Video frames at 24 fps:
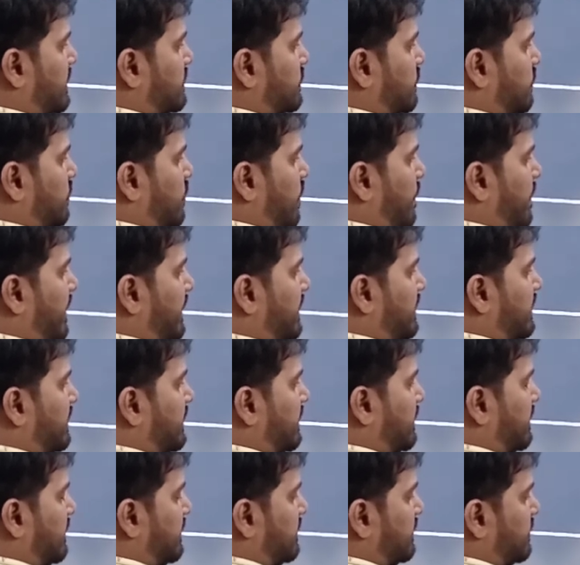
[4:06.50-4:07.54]
is open
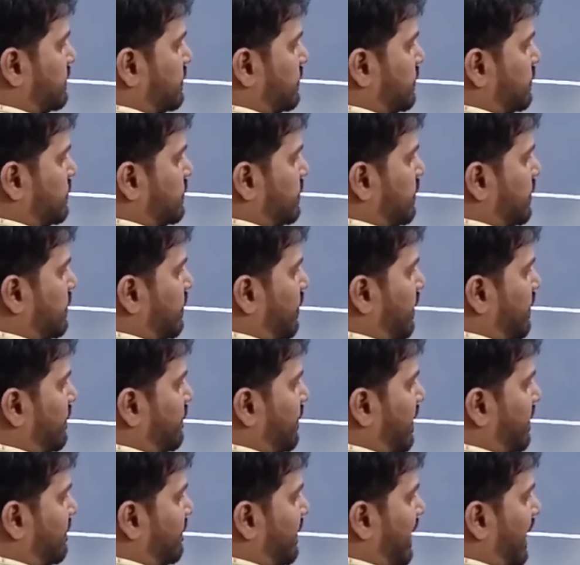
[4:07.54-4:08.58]
here, so 0
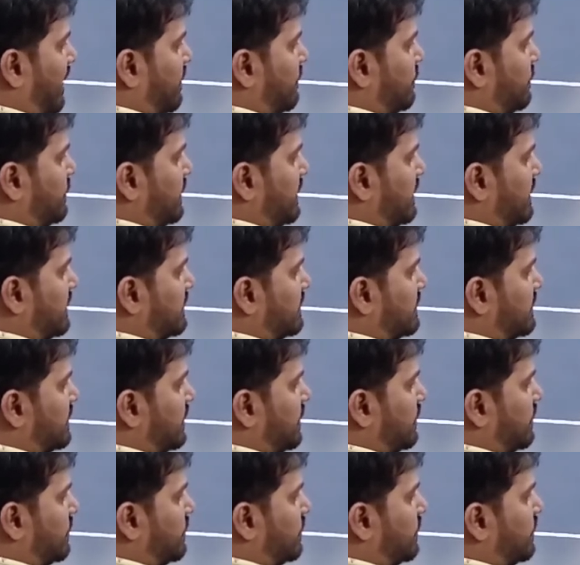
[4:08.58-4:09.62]
and 1 value is
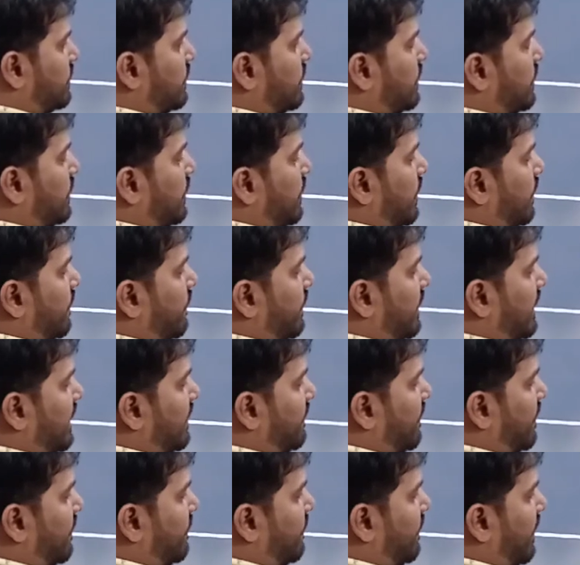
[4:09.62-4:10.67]
0.
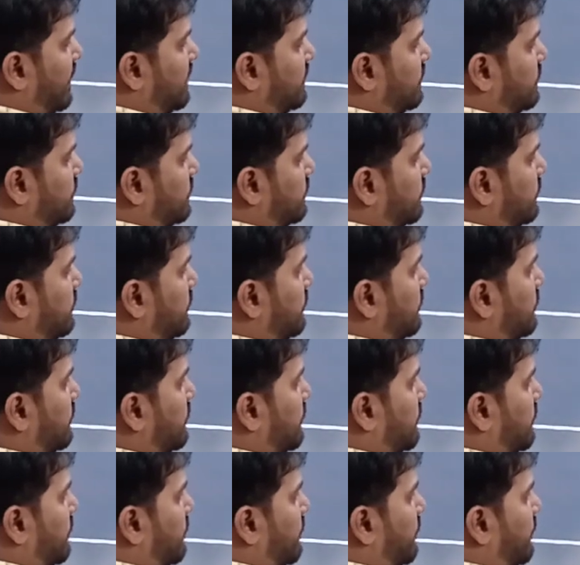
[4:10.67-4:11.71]
Whenever 1 to 2
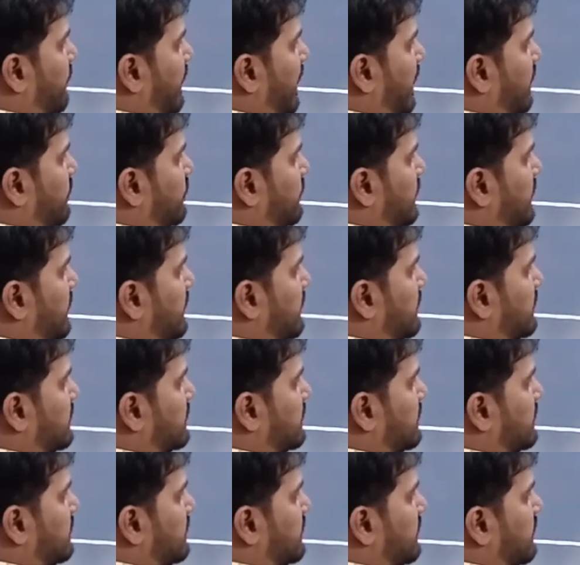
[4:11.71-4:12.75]
value
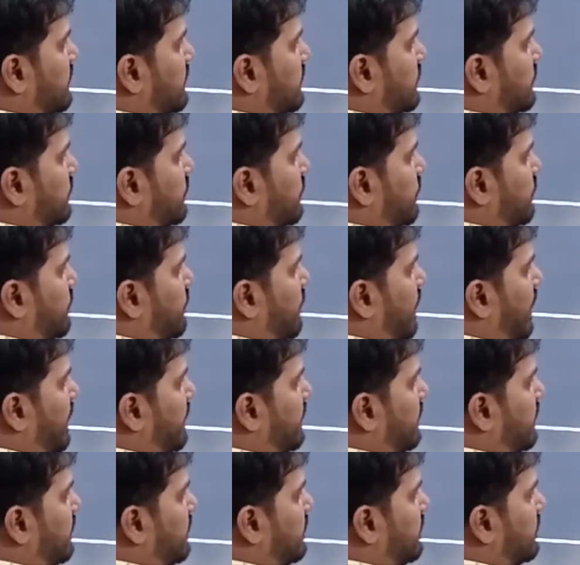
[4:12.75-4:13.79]
is
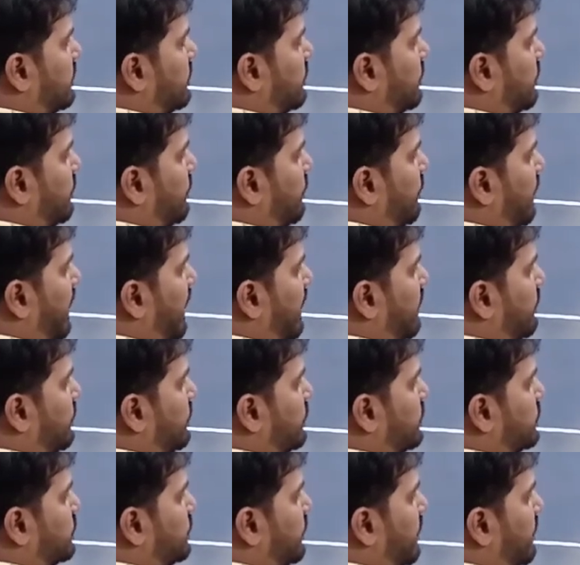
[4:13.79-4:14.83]
1.
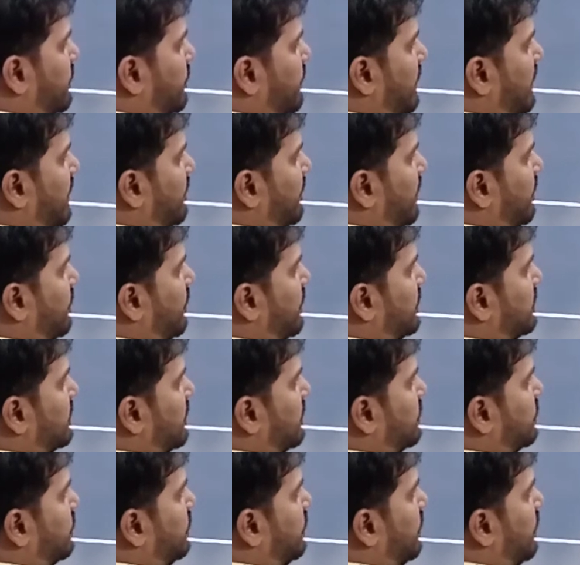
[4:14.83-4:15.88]
Whenever going to
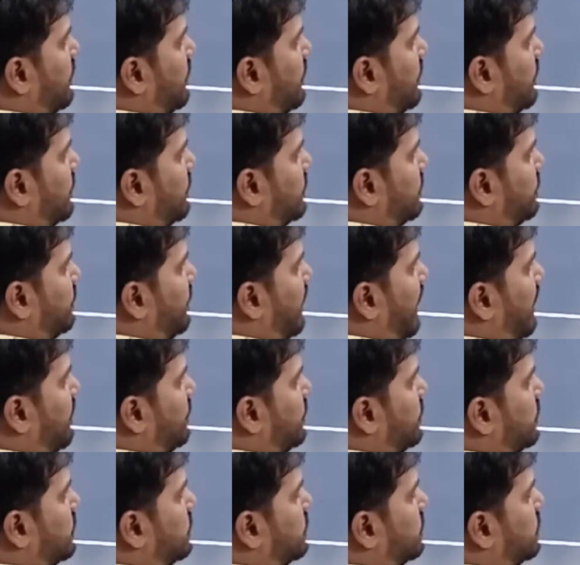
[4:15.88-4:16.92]
the 2
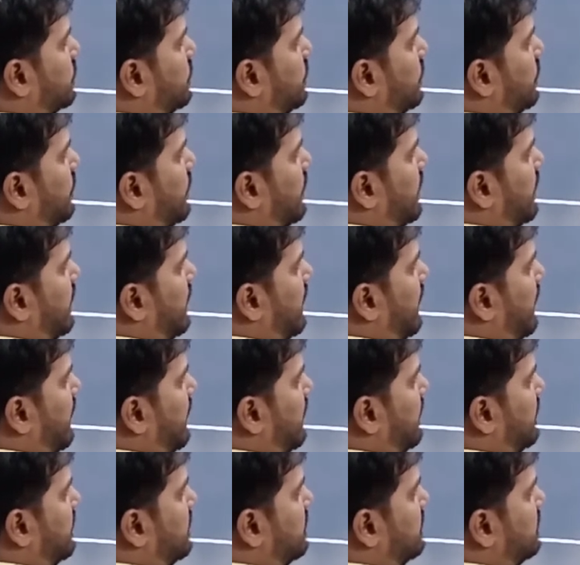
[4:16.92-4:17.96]
value is 2
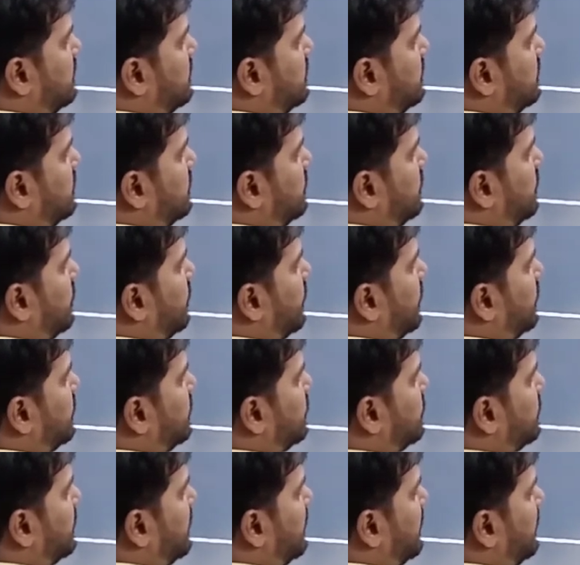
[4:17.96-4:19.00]
and going
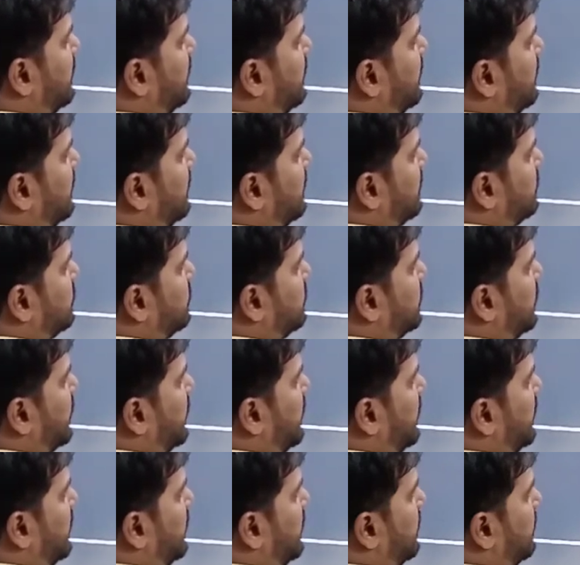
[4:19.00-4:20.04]
to the
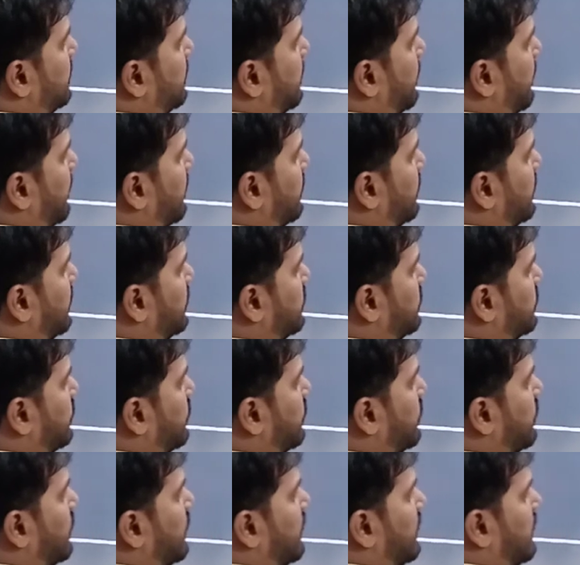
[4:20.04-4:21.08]
3. Okay,
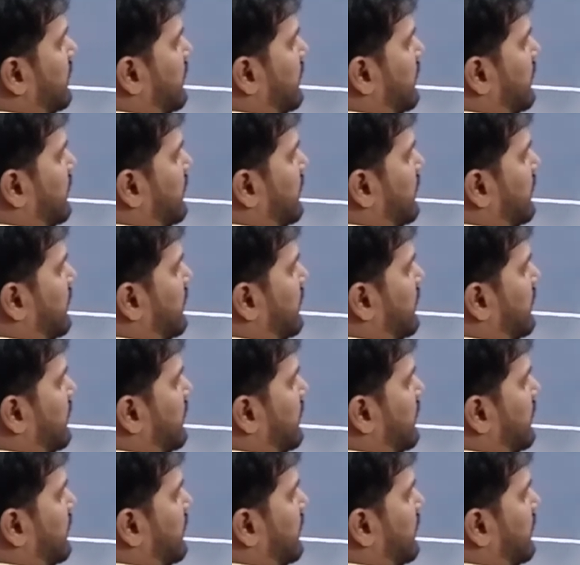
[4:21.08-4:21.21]
so